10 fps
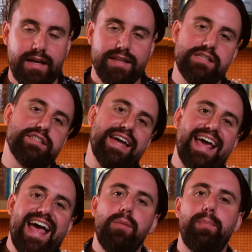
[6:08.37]
This is gonna
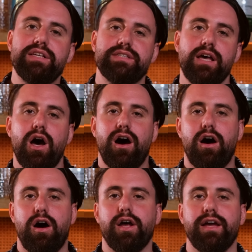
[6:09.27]
help us,
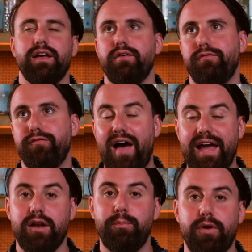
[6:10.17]
our
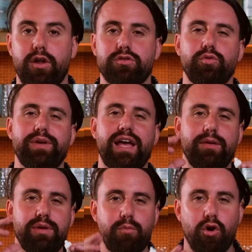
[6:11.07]
final product, to be a little
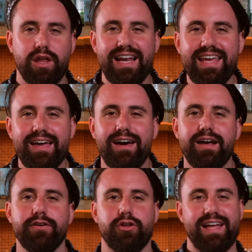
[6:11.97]
bit more clear,
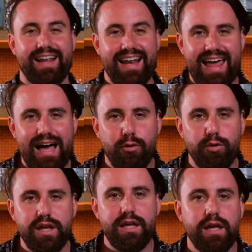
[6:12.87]
not that
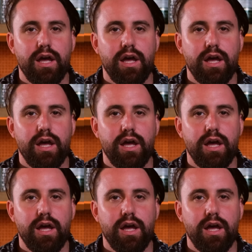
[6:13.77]
cloudy,